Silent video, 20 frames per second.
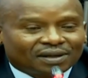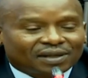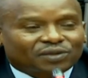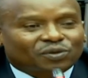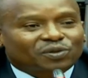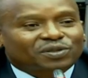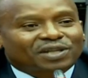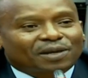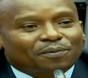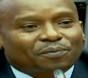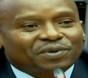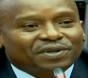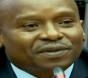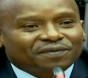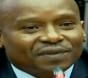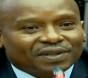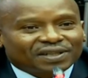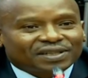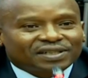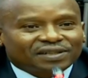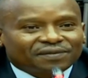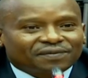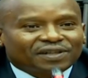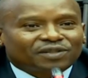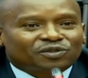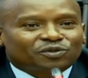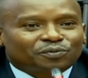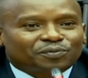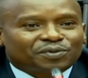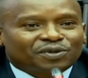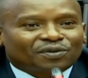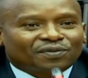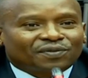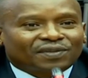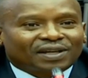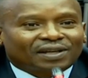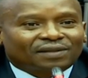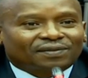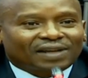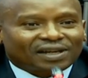It was a privilege even to be on
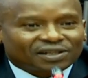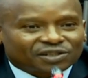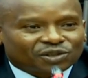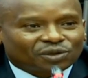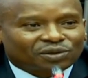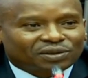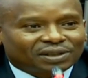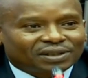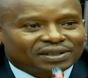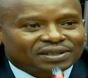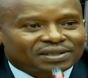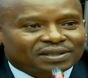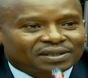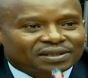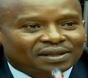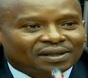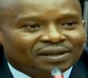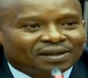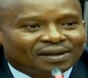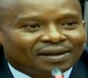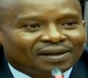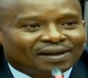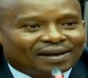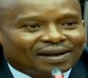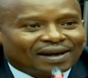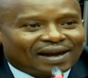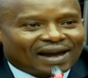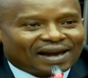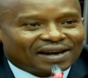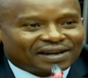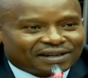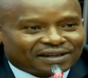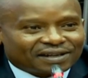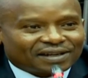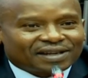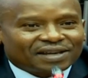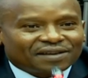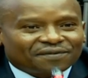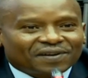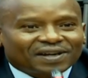that shortlist, and
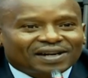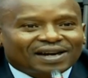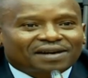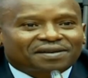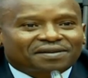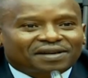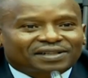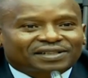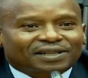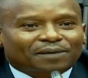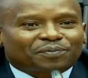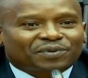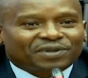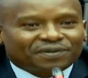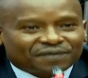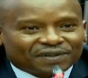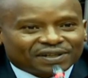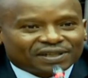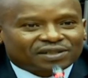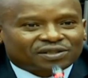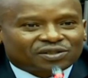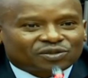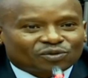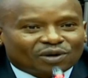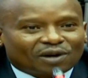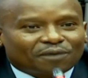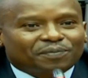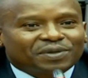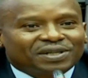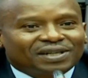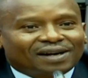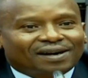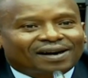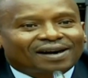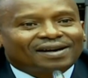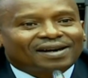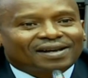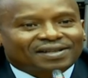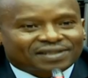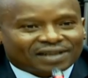even a greater privilege to have been a
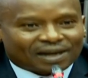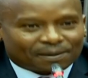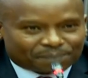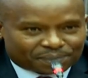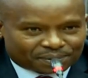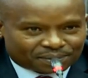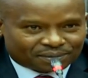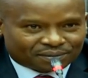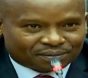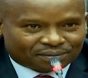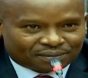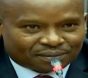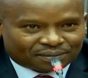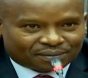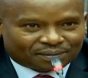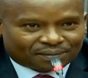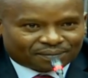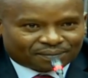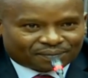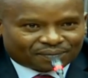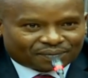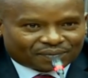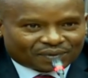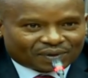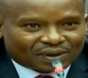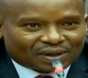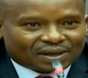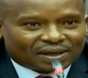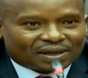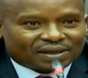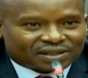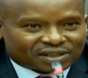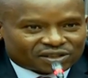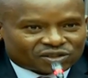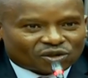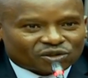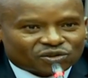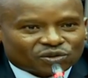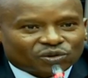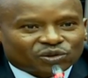runners-up. It
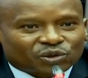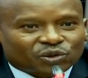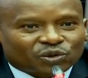is also